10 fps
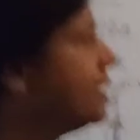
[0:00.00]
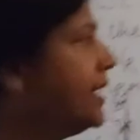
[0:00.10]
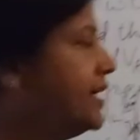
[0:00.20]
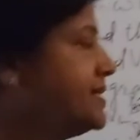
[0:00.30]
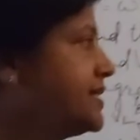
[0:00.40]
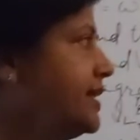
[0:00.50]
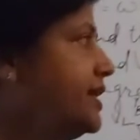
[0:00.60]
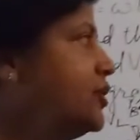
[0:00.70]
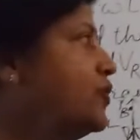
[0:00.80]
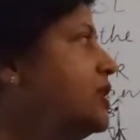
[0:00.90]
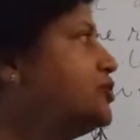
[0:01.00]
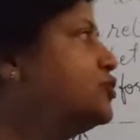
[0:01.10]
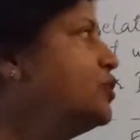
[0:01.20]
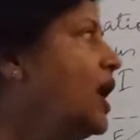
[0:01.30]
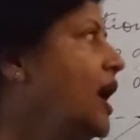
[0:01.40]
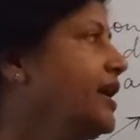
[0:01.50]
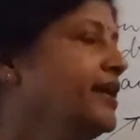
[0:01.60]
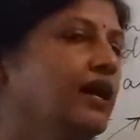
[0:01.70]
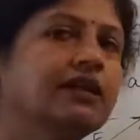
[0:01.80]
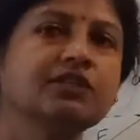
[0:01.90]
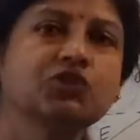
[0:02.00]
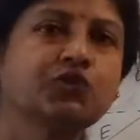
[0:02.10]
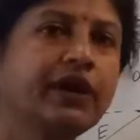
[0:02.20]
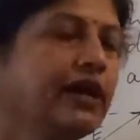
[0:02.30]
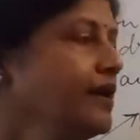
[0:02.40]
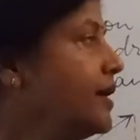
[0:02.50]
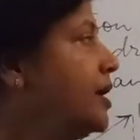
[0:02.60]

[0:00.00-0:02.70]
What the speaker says: is equal to IR square